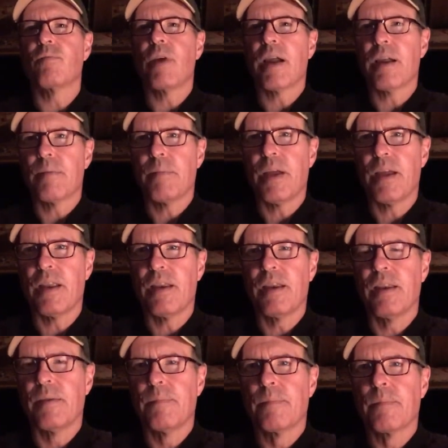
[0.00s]
recommend
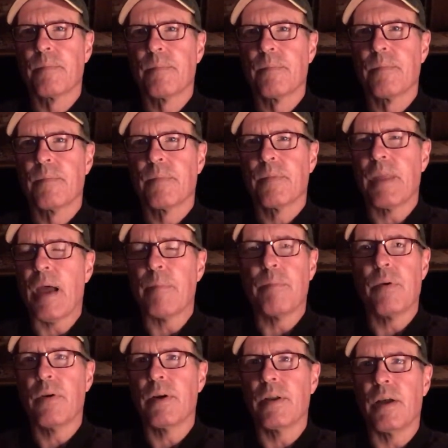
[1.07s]
that
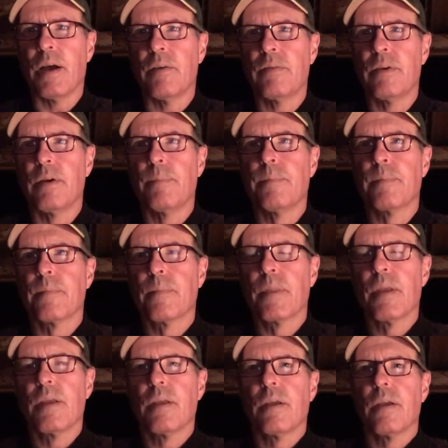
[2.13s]
book enough,
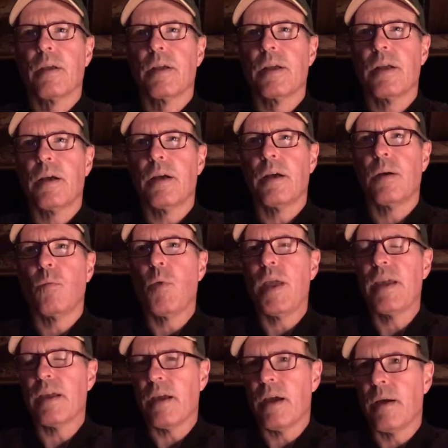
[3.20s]

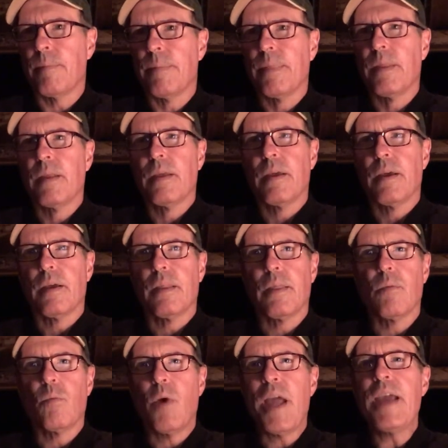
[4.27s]
Waking Up. The
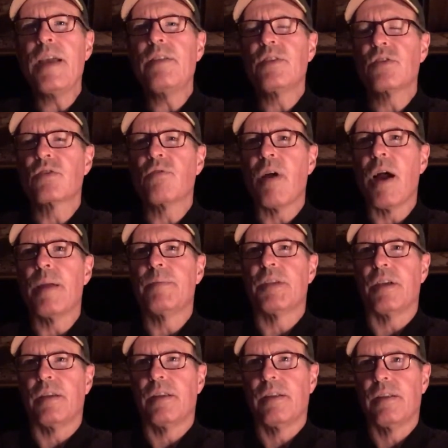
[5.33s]
way he describes
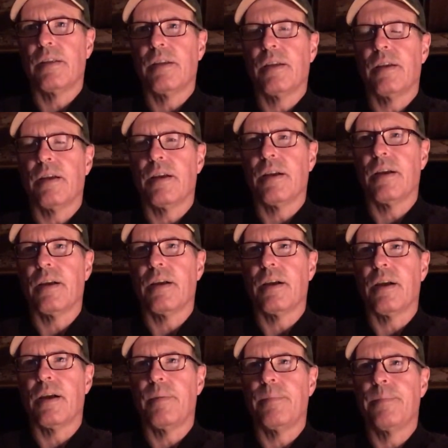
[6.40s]
it,
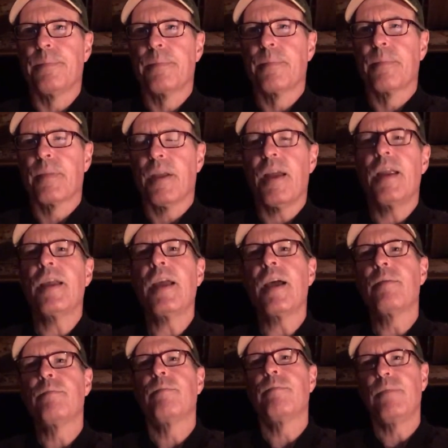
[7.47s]
and
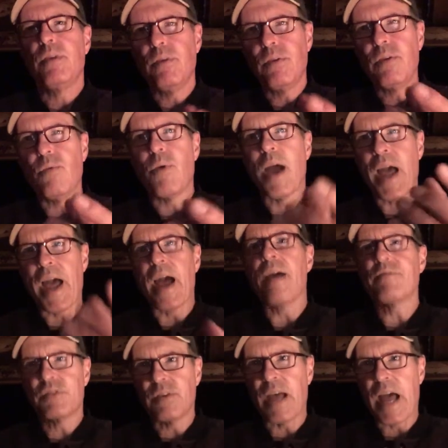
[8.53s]
again, you
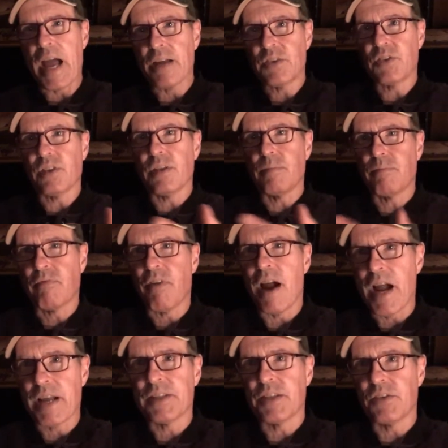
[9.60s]
have to actually
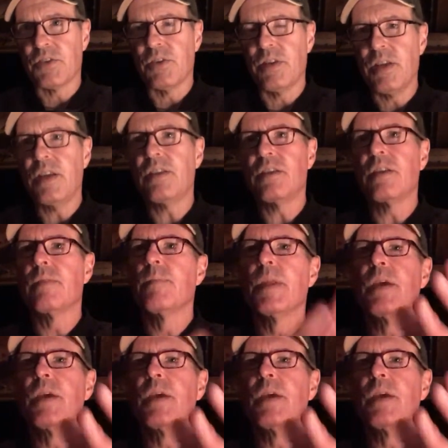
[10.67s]
practice. You need to,